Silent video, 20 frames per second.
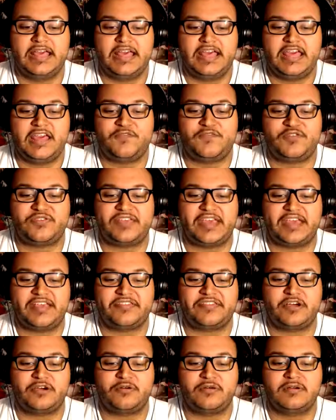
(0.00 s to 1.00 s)
If you say
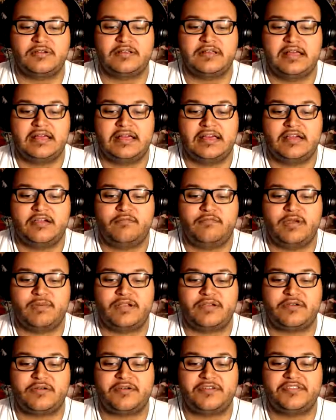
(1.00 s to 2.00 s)
so. We were
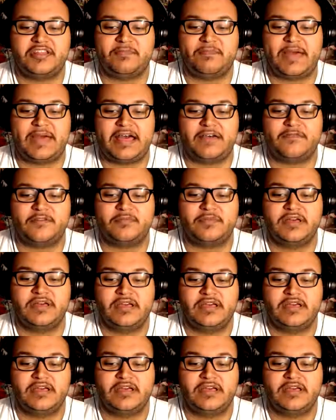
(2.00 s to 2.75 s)
going to the bathroom.